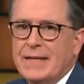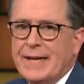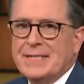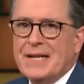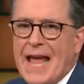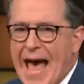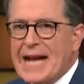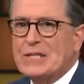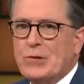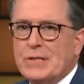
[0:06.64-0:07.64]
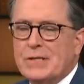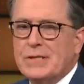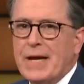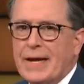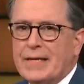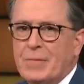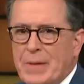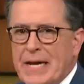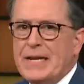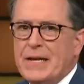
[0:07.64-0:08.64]
is an actress and
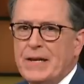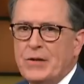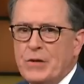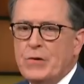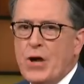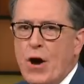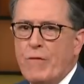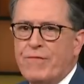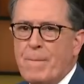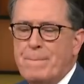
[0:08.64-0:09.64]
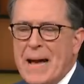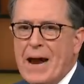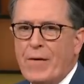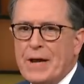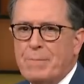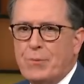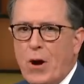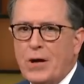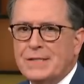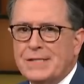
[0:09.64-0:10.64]
comedian you know from Barry,
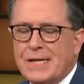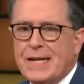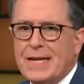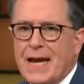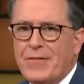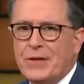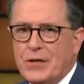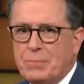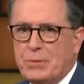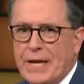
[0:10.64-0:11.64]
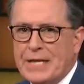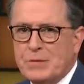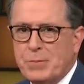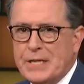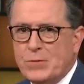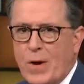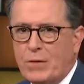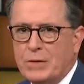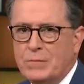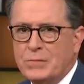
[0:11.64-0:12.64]
Broad City, and The Good Place. Please
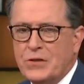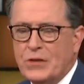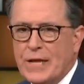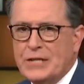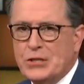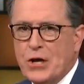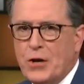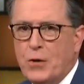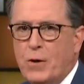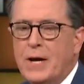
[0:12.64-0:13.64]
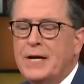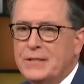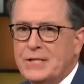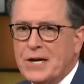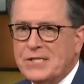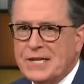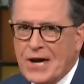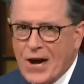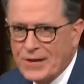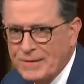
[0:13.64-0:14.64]
welcome to The Late Show, D'Arcy
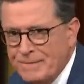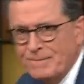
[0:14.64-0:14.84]
Carden.